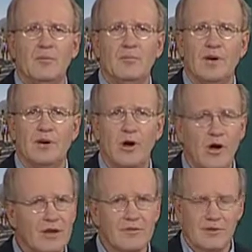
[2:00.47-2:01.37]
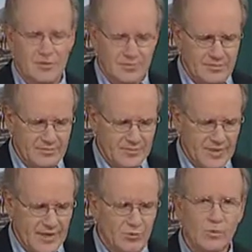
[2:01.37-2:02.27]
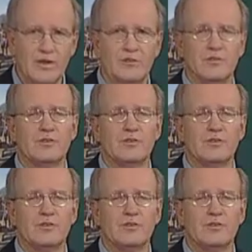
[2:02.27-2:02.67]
But all of them had reason